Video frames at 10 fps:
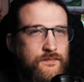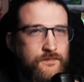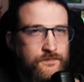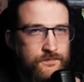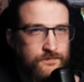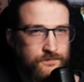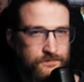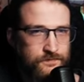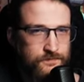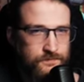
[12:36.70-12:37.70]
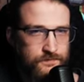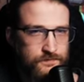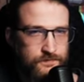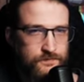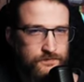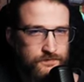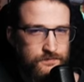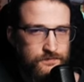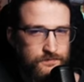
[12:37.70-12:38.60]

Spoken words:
Nobody speaks.